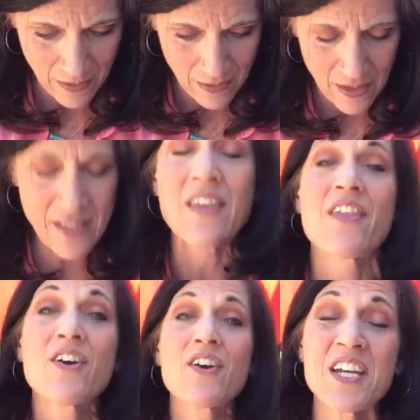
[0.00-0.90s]
let's see, the
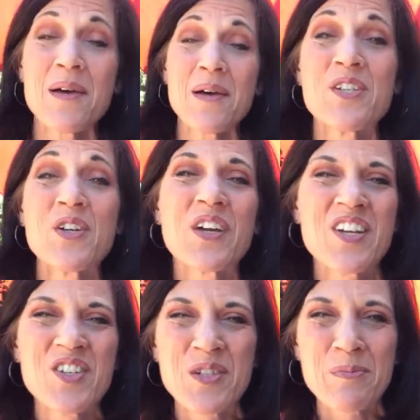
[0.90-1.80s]
third tip to get
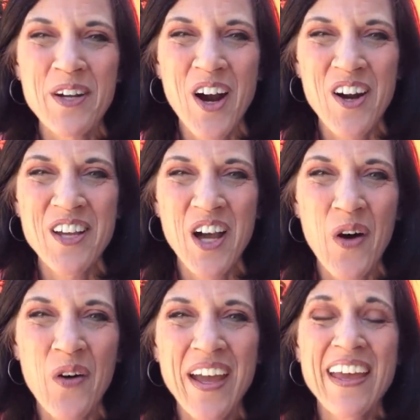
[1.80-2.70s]
your spring garden
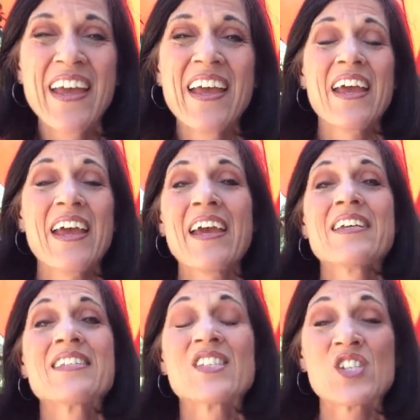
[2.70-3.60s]
going
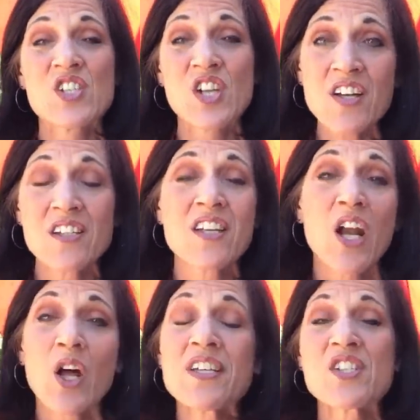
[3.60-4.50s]
is start, not
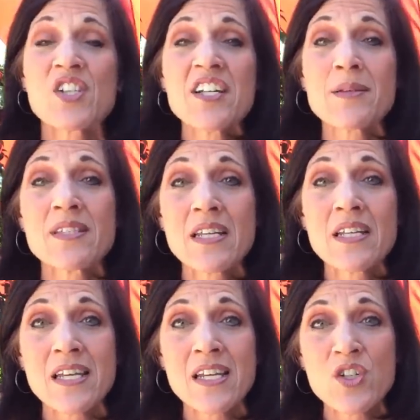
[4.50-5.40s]
only start some seeds
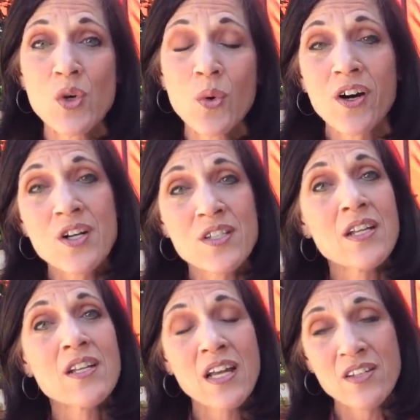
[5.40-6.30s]
indoors
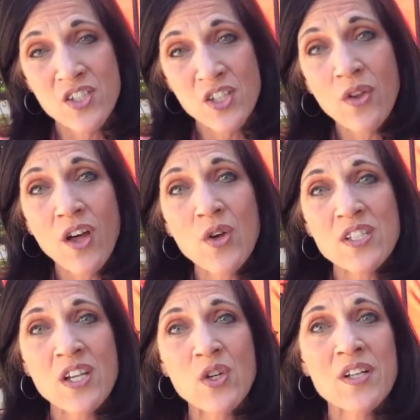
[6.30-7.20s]
and, and sow those
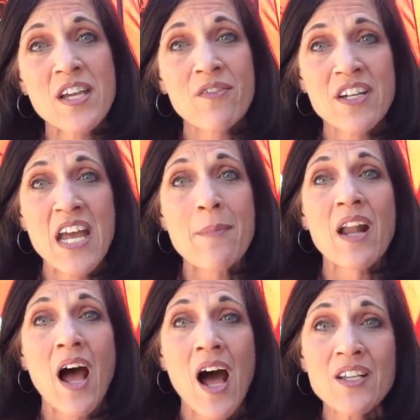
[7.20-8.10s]
indoors every day, but
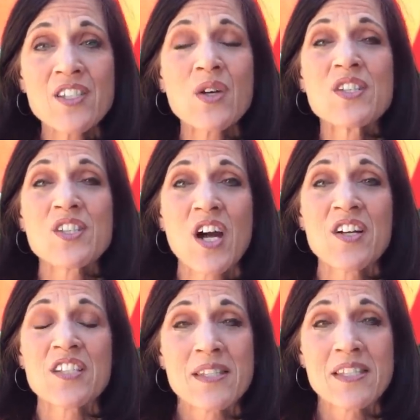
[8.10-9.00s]
also start
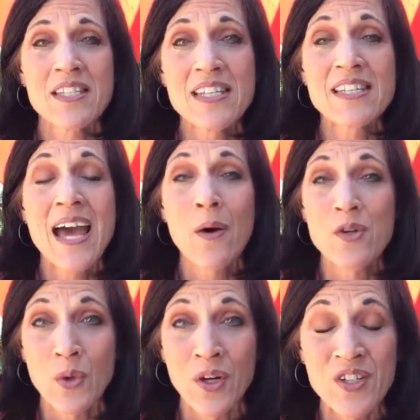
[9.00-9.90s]
some seeds
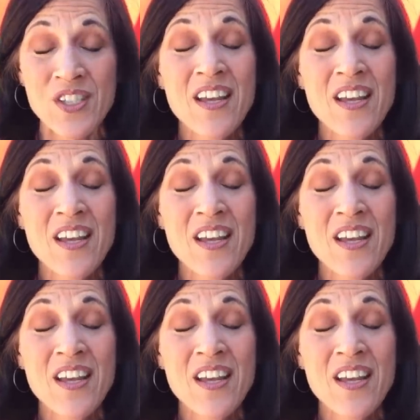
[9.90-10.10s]
outdoors.